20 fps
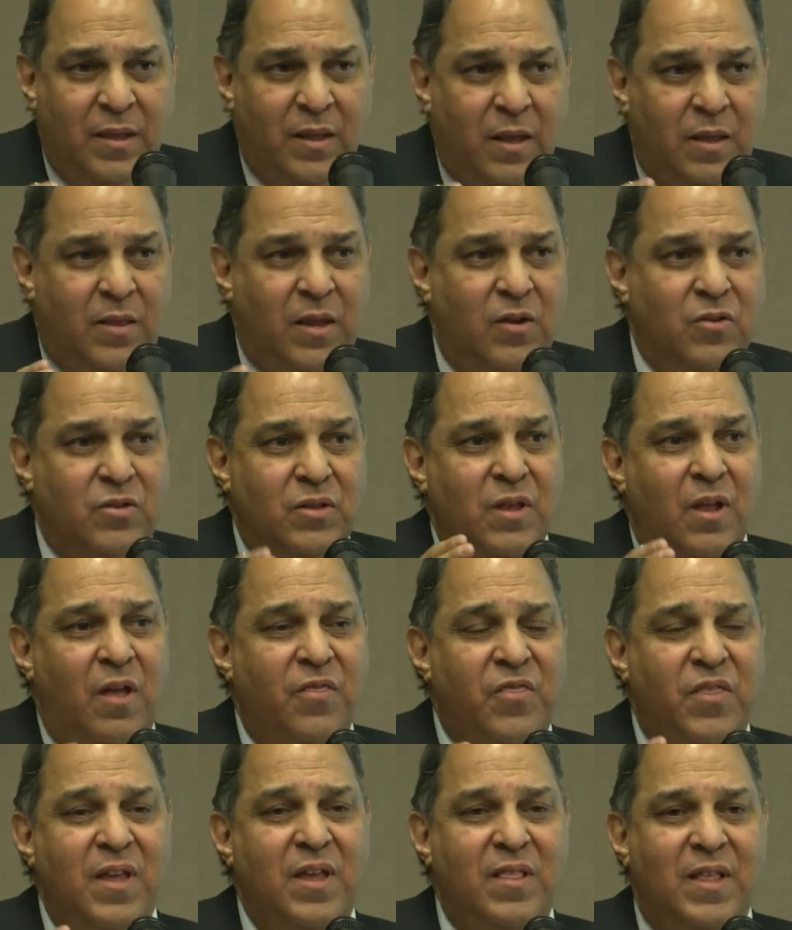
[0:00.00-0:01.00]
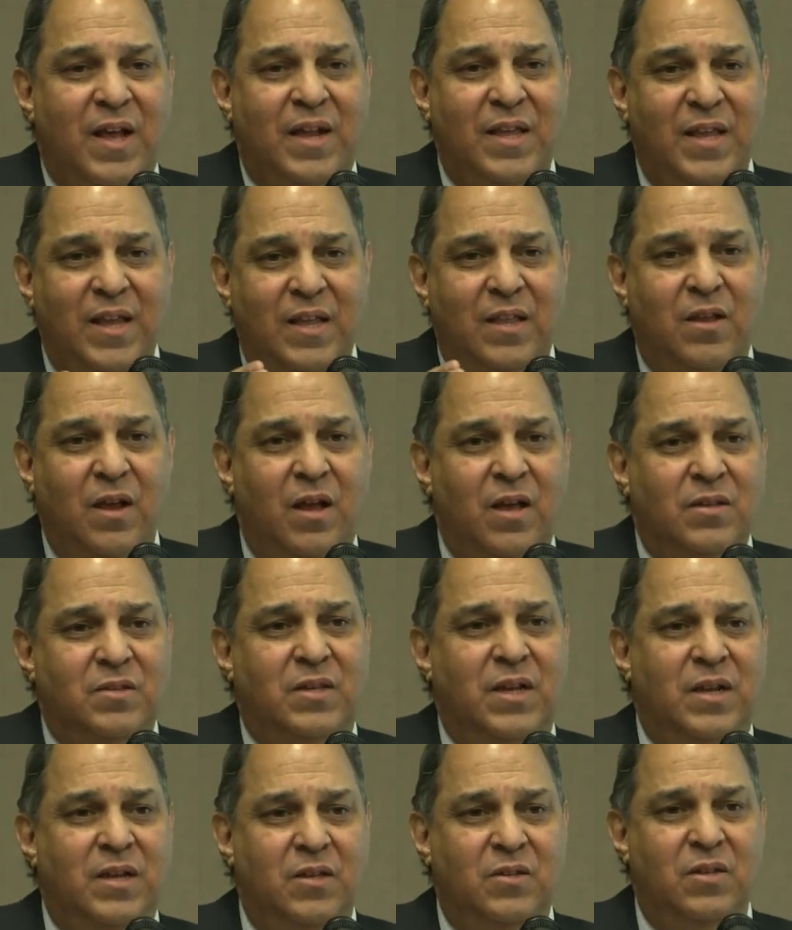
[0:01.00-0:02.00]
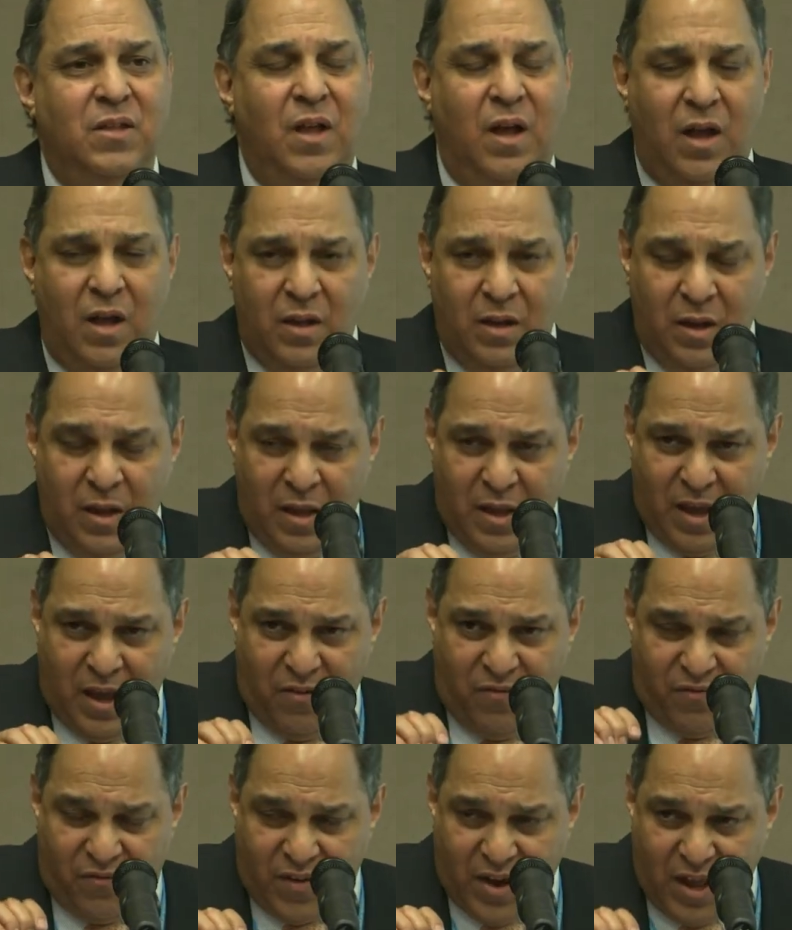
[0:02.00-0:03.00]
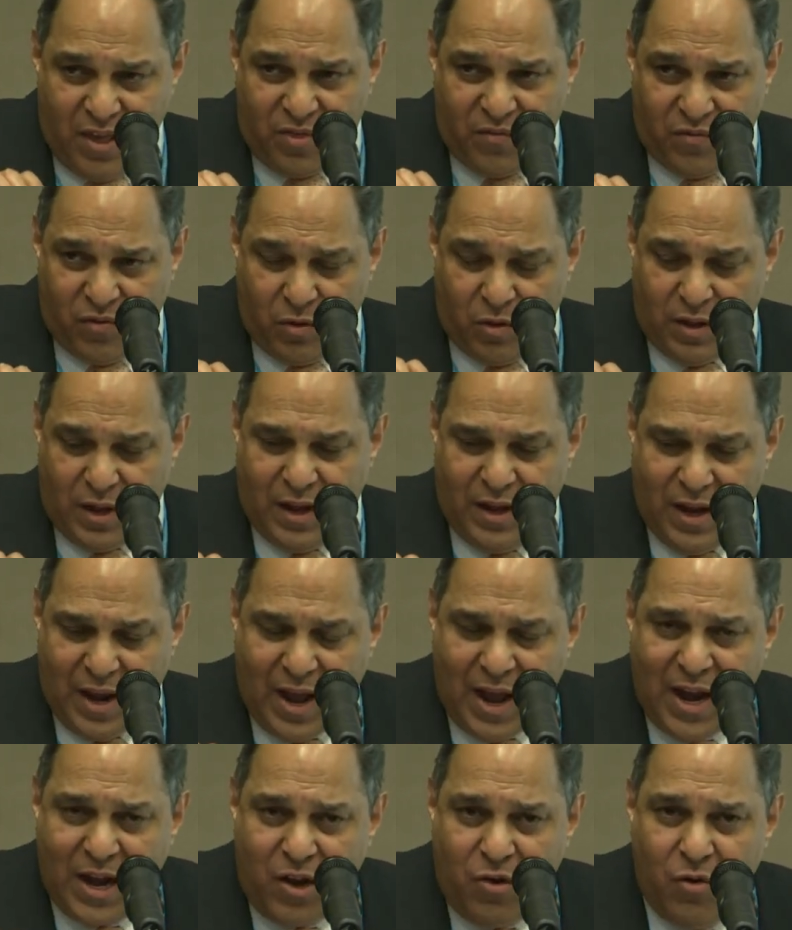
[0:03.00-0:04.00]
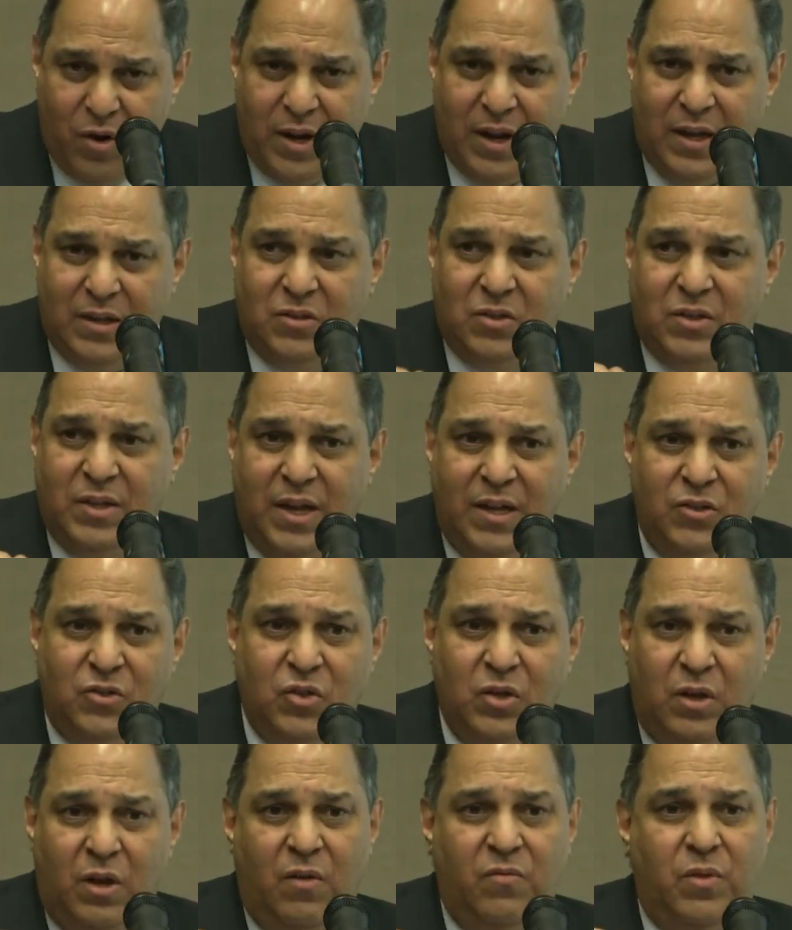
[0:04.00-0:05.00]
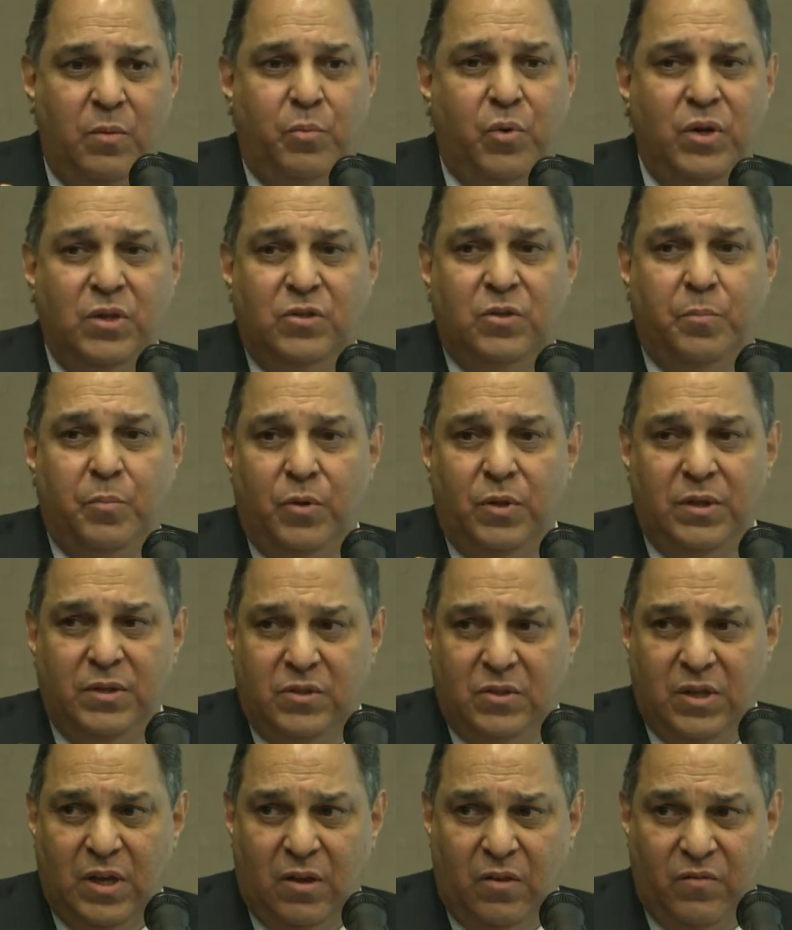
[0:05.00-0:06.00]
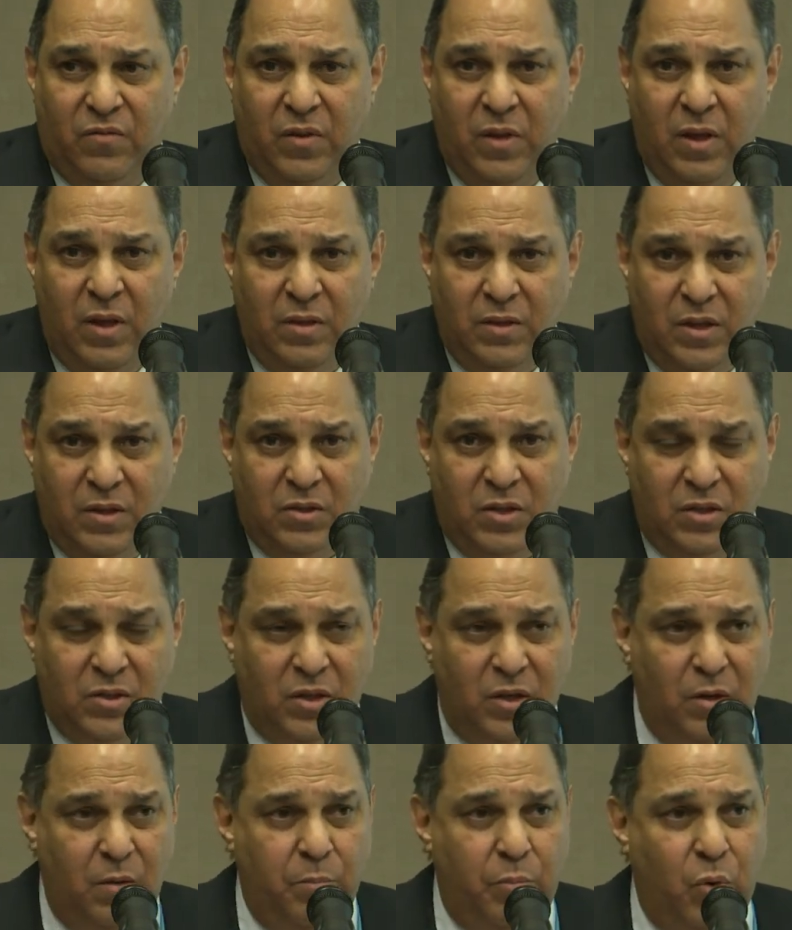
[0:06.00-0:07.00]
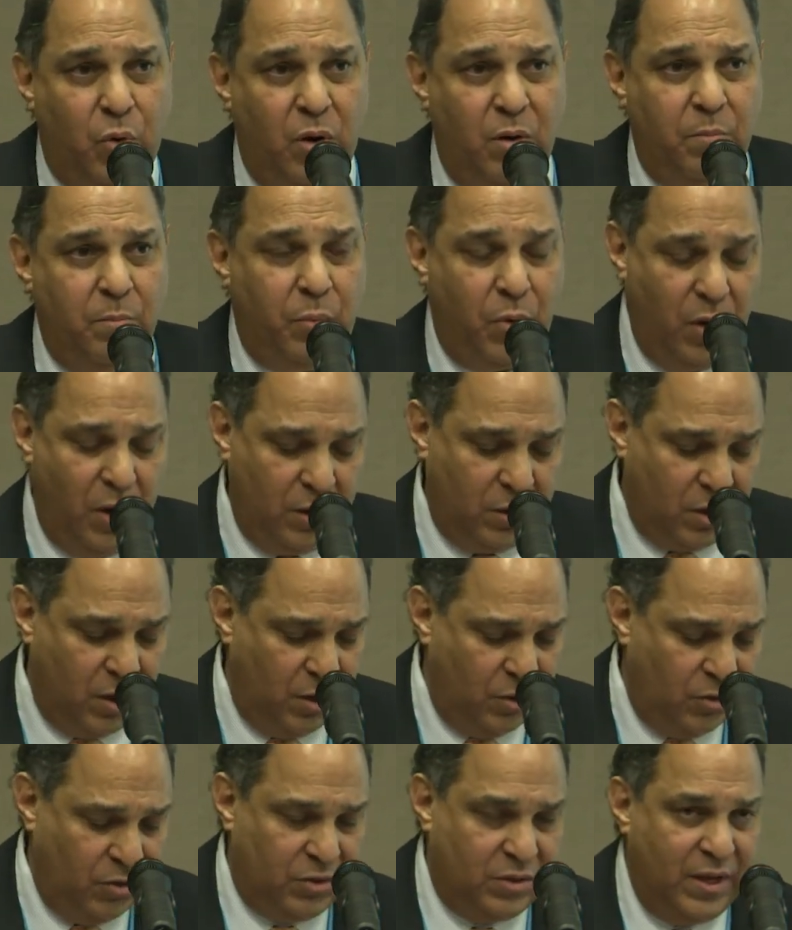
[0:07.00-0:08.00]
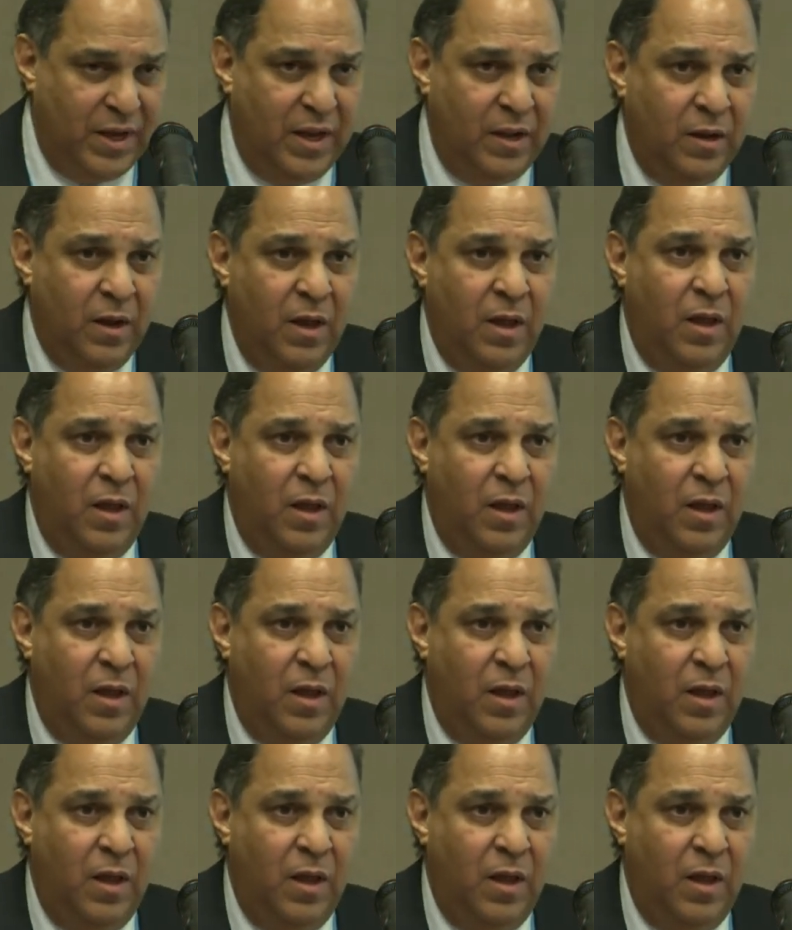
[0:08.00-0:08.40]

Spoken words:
There's nothing that he does that is not a faithful and accurate extension of the principle itself. This is an important part to understand,